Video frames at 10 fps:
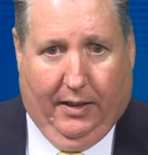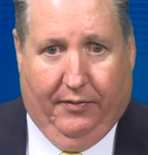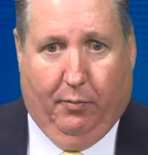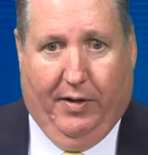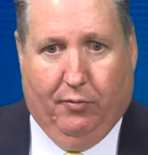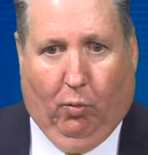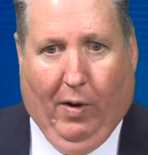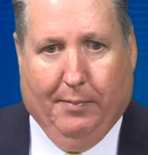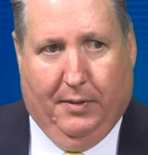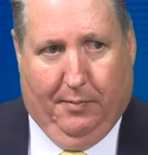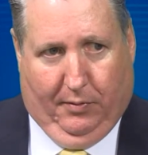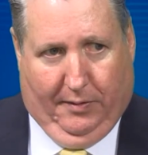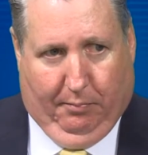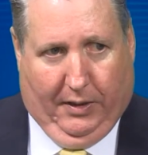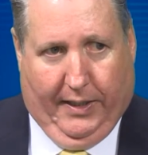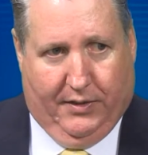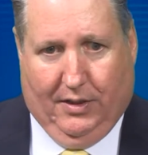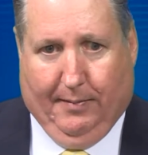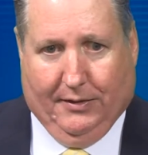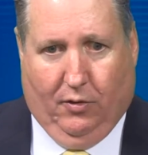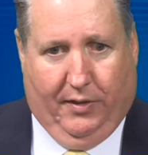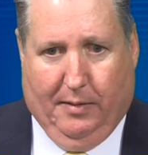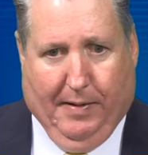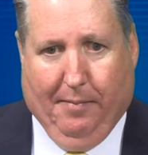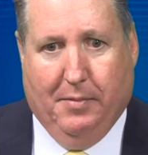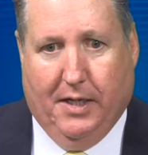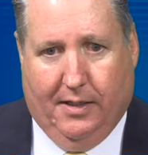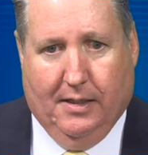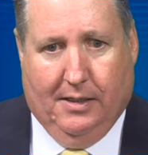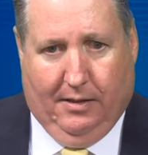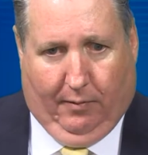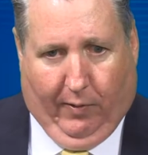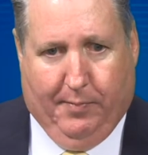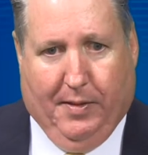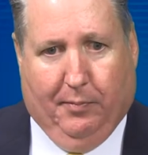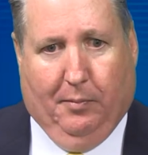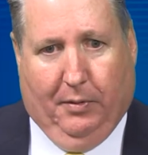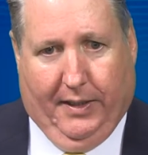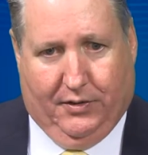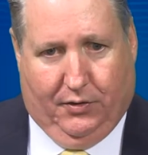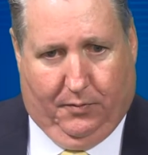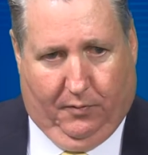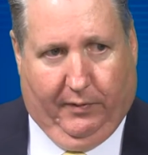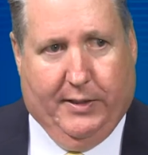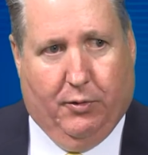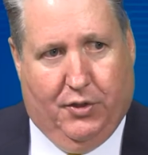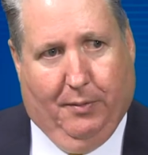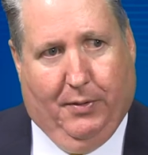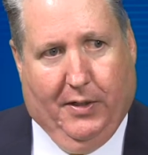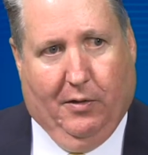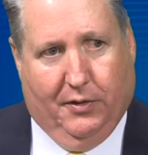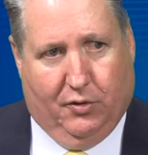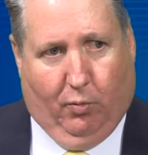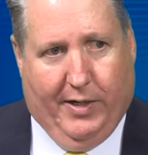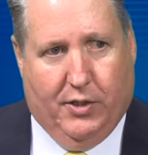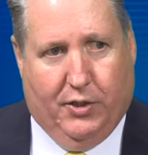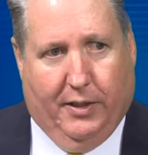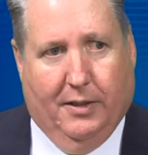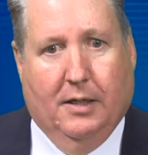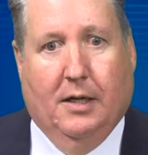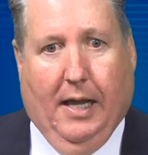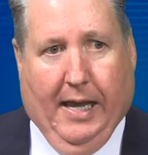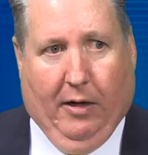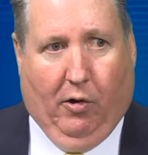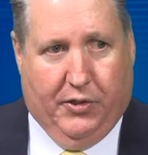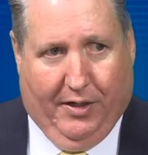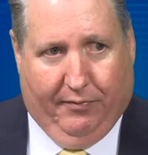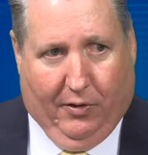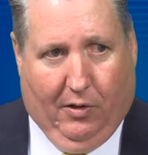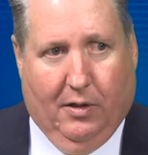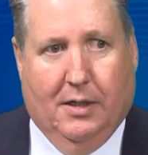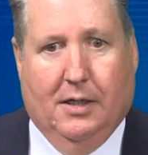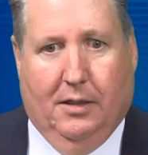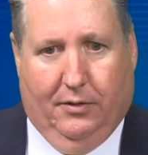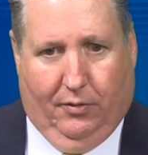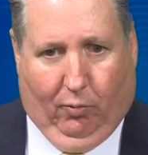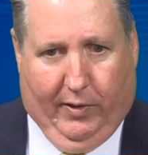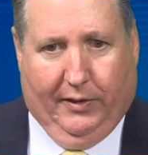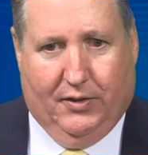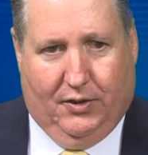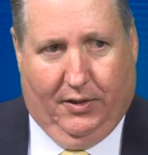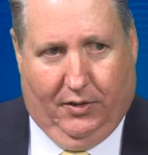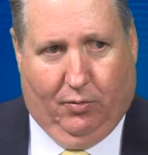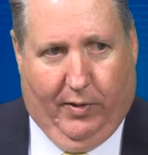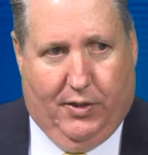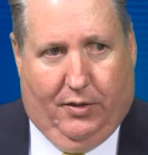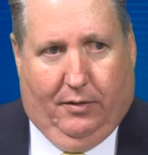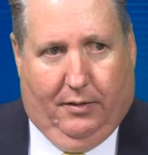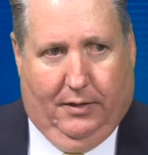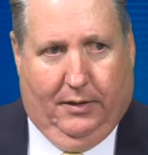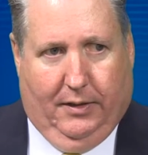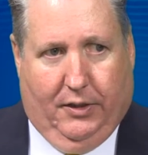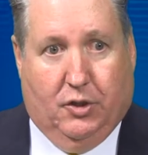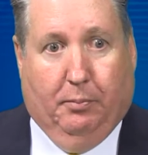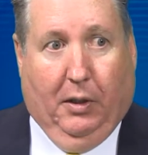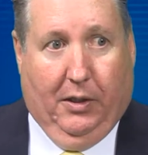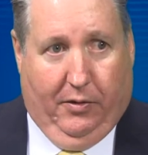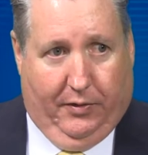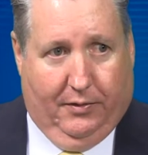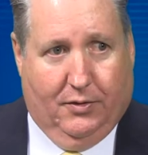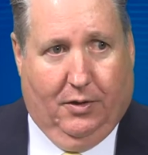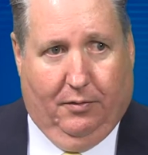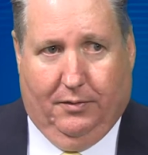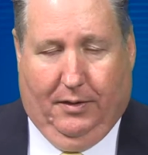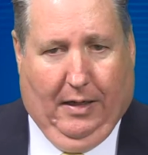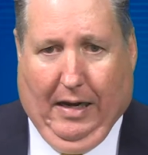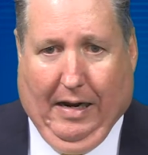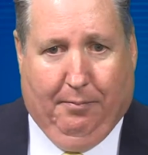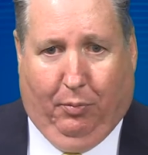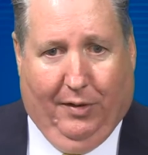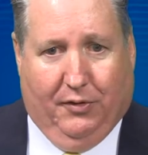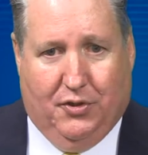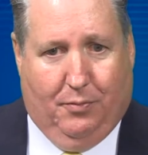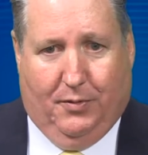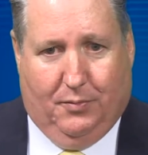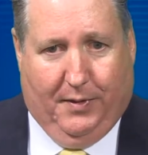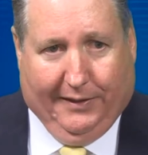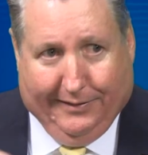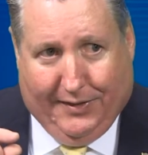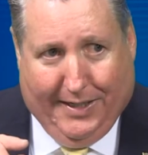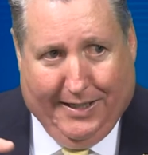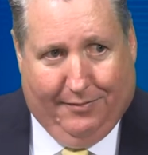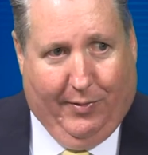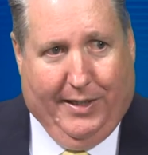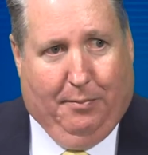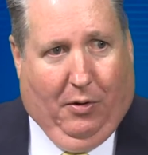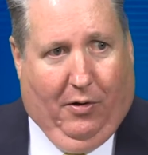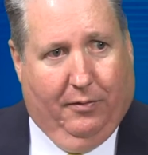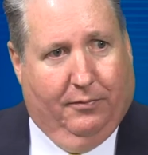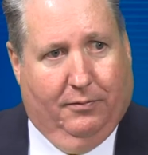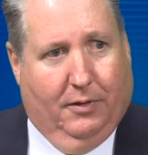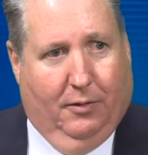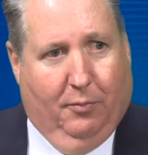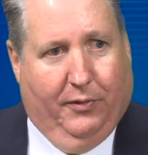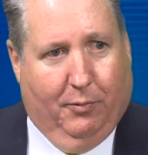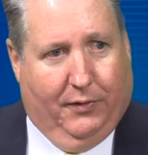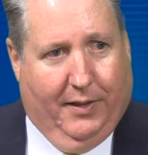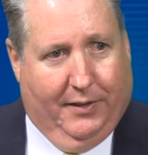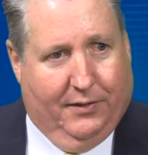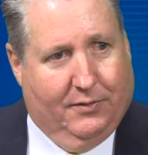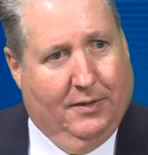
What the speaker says: And I think we have the right people in place. And I'm not talking about me, right people in place in terms of leadership, here in this region. Great. And our governor to really see this region explode. So I'm privileged to just be a little teeny weeny part of hopefully what that is.